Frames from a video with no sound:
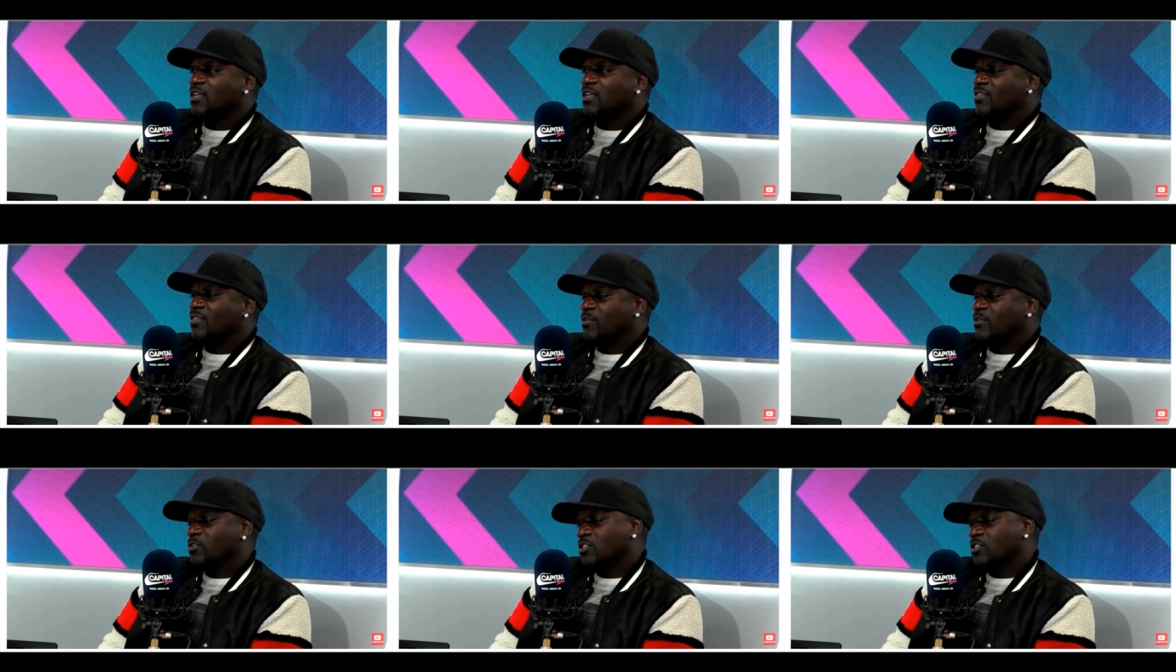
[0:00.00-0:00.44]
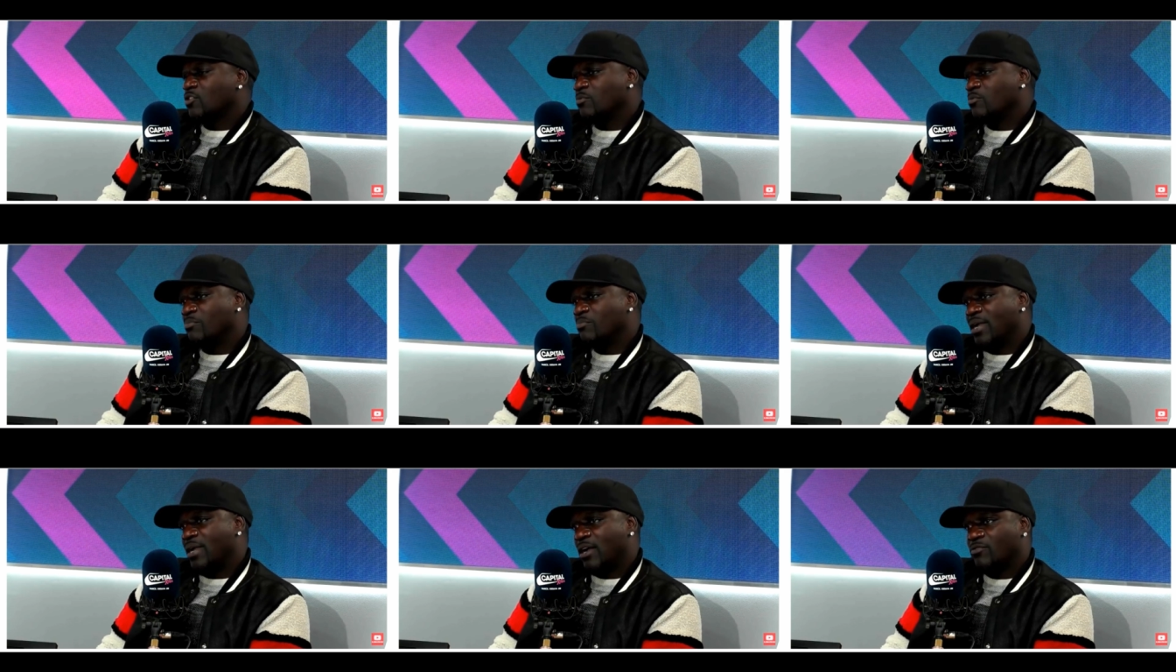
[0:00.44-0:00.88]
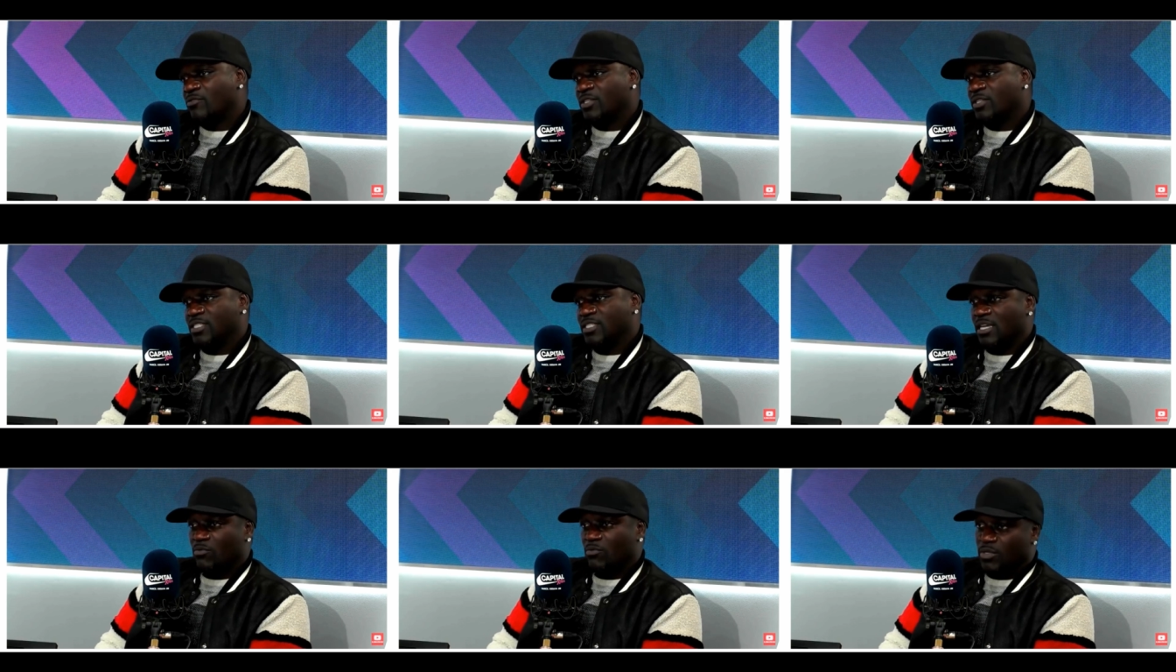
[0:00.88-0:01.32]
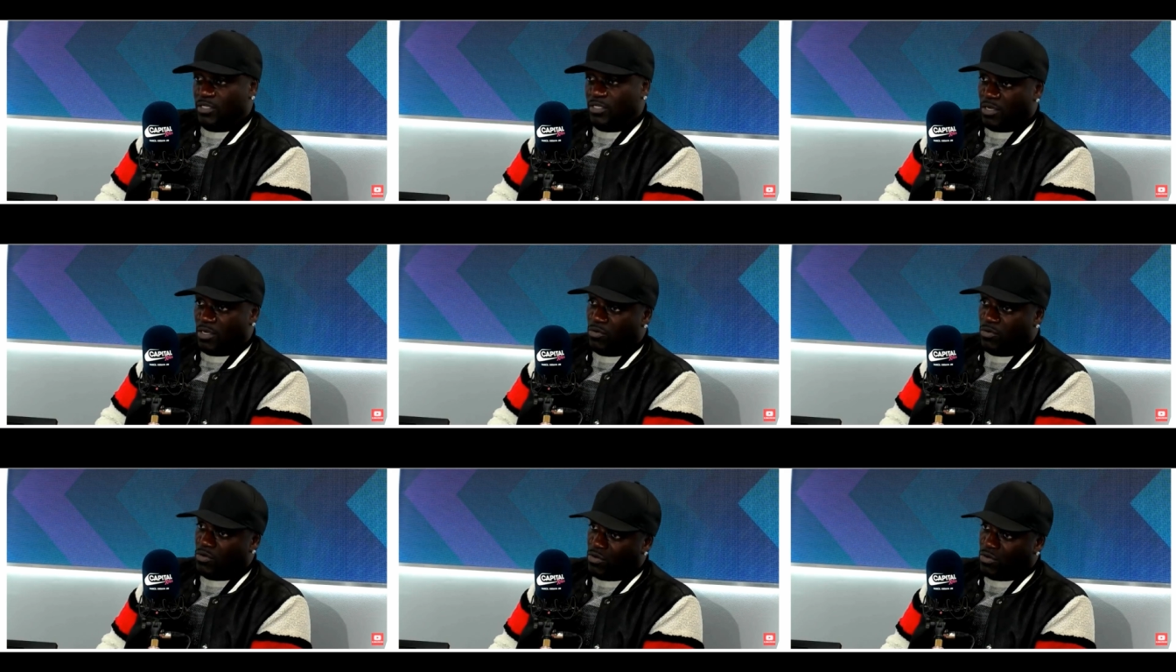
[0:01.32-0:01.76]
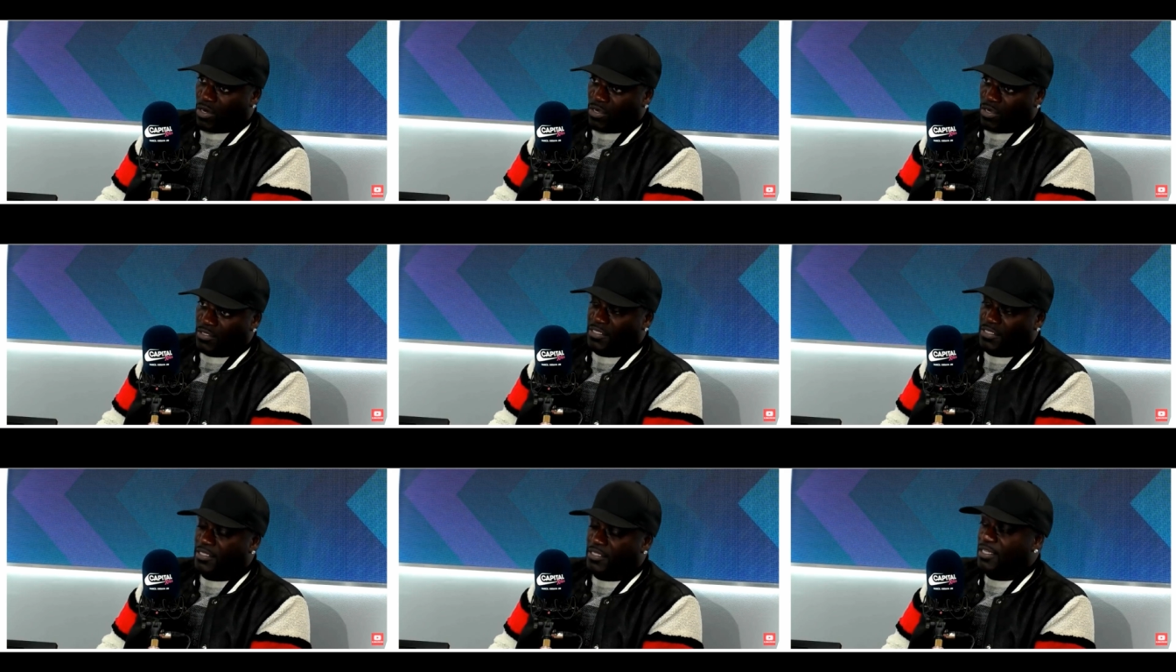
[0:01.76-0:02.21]
There were certain boundaries that we don't
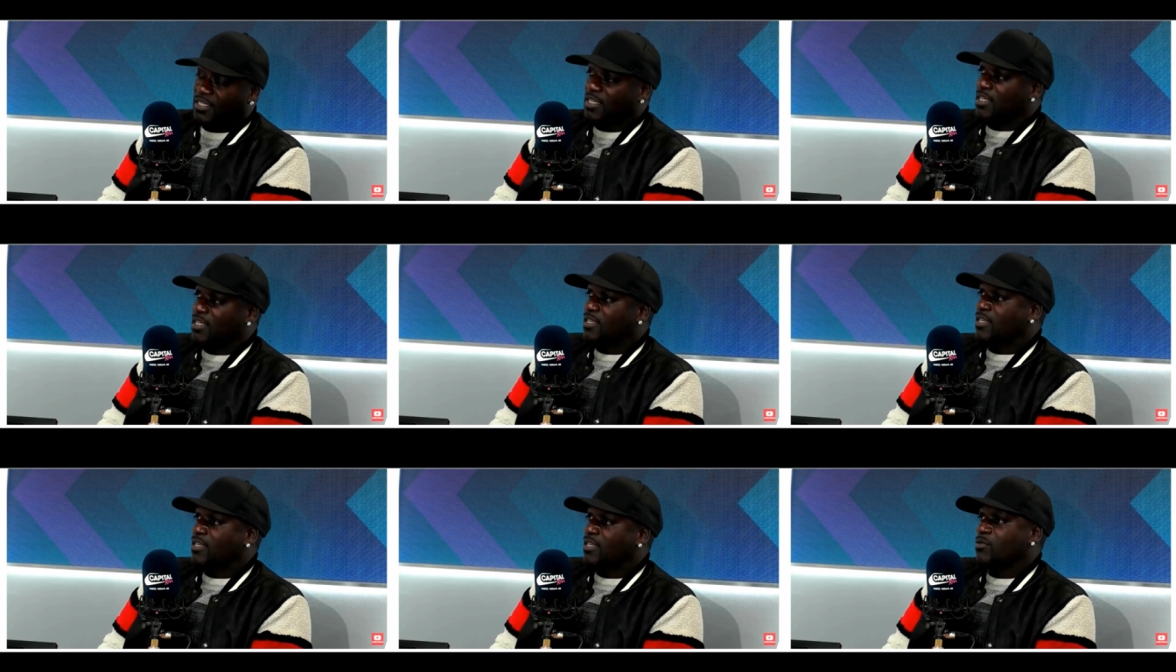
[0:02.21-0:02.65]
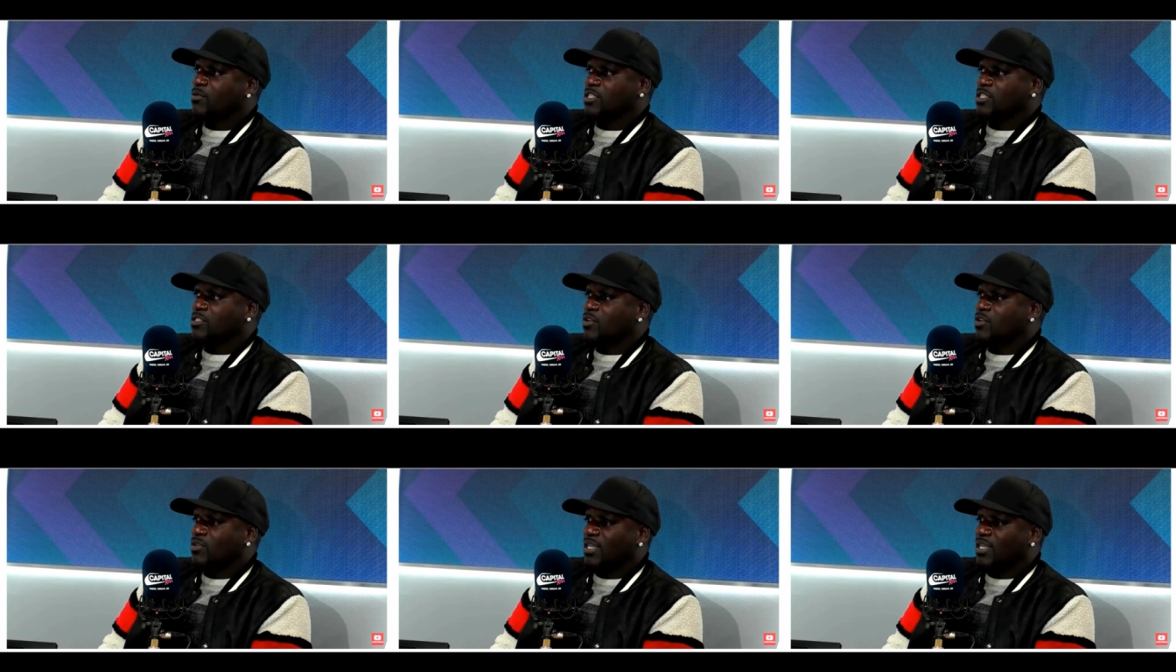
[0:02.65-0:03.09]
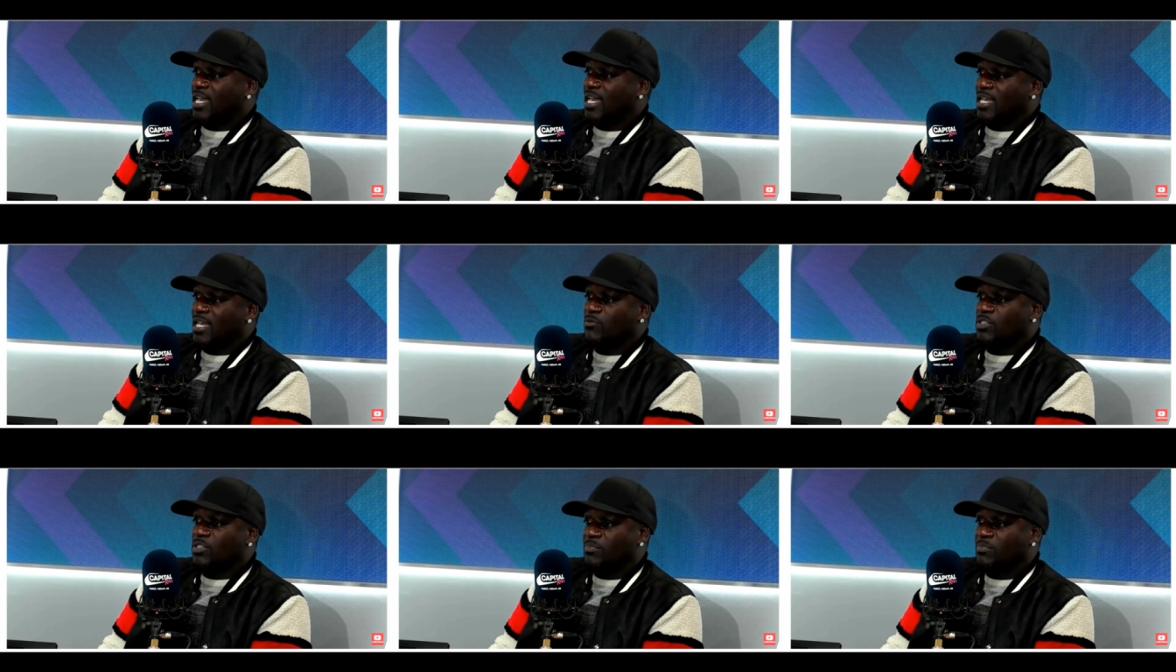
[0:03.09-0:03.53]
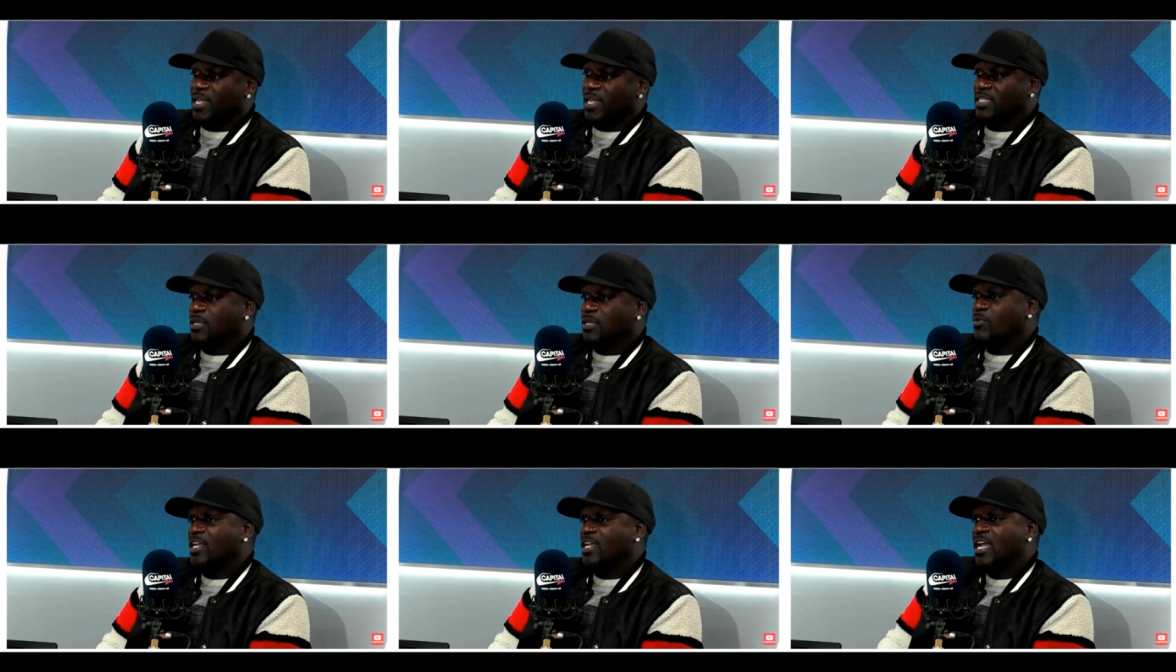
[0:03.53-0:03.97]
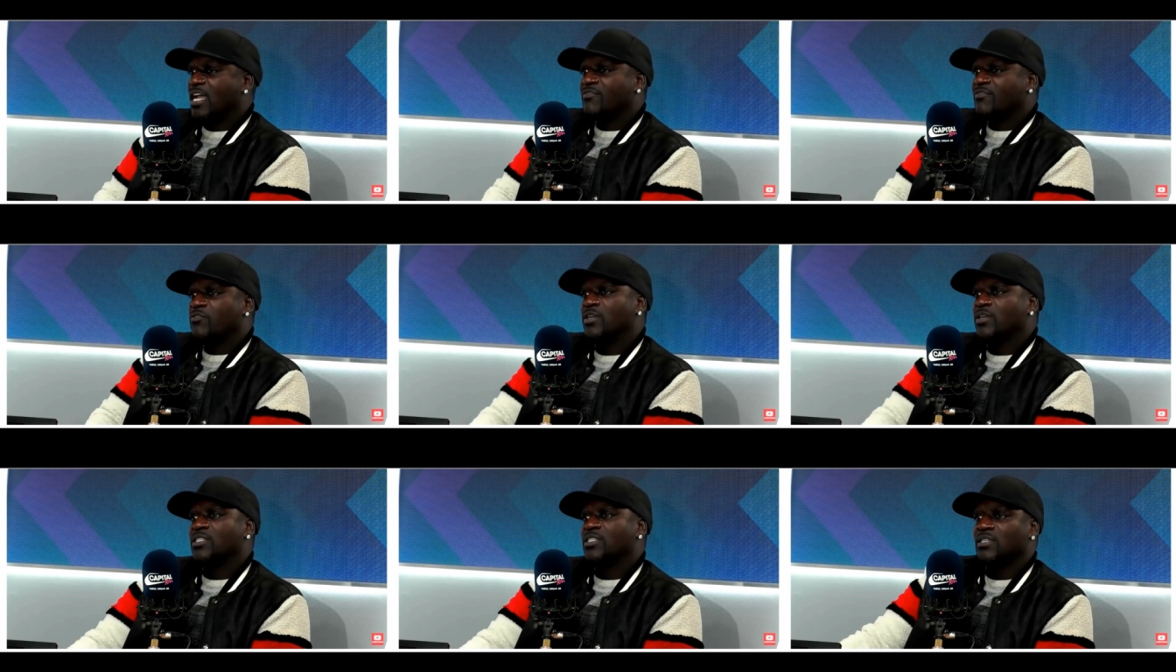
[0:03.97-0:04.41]
cross. There was a certain line of respect that we had
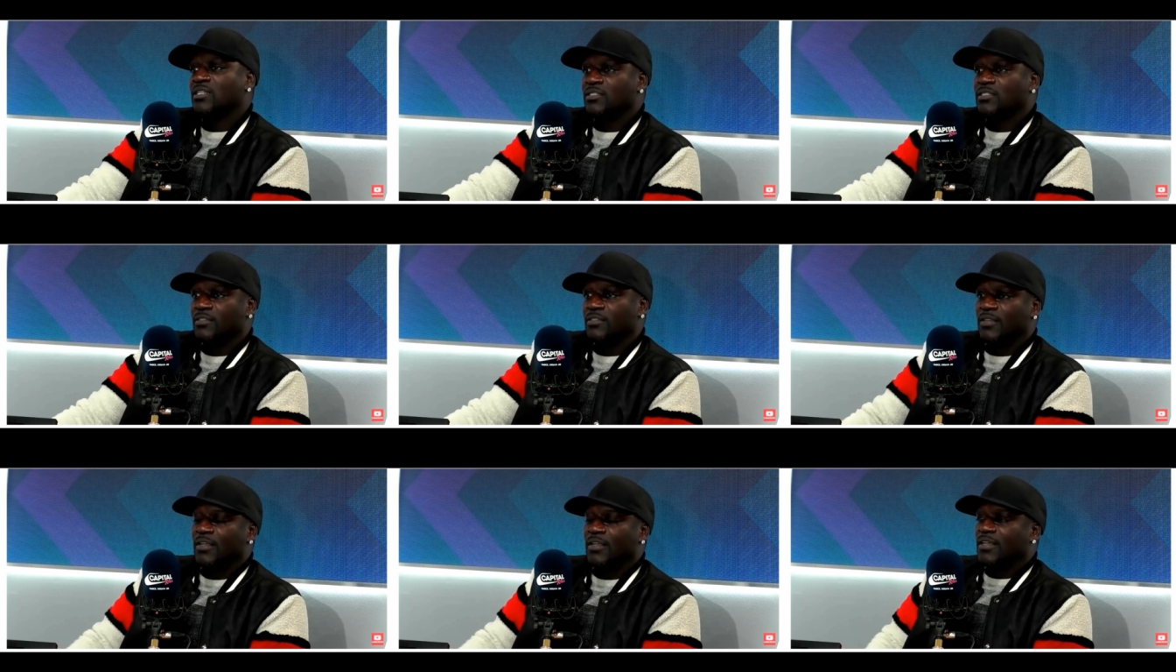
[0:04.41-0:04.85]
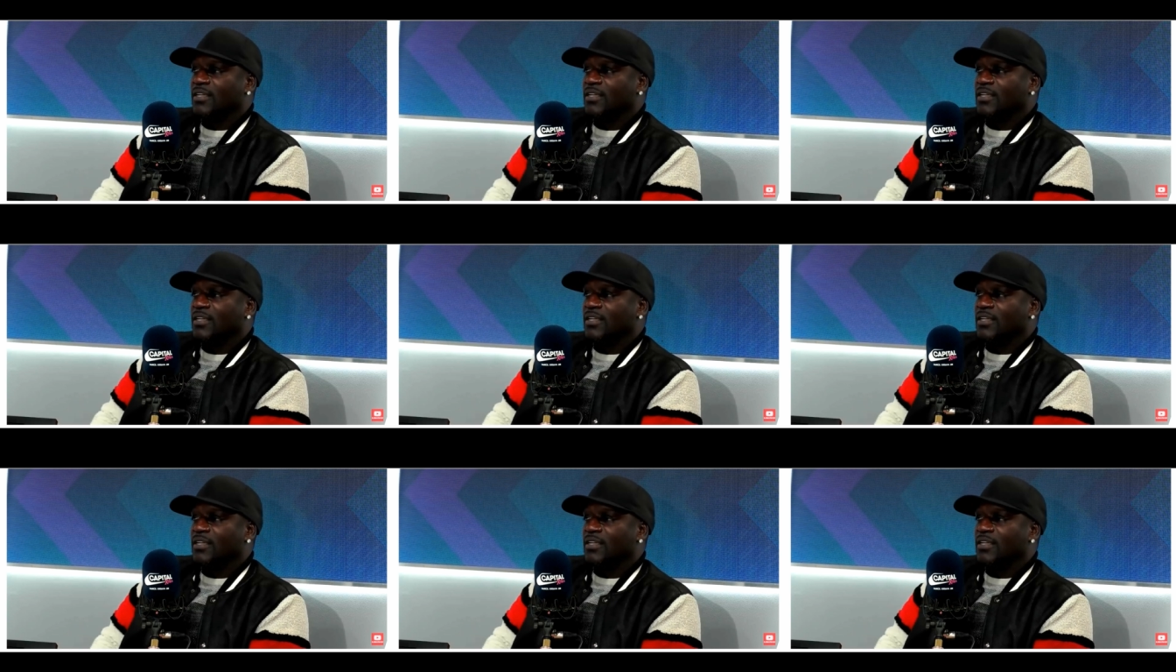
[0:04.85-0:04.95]
for each other.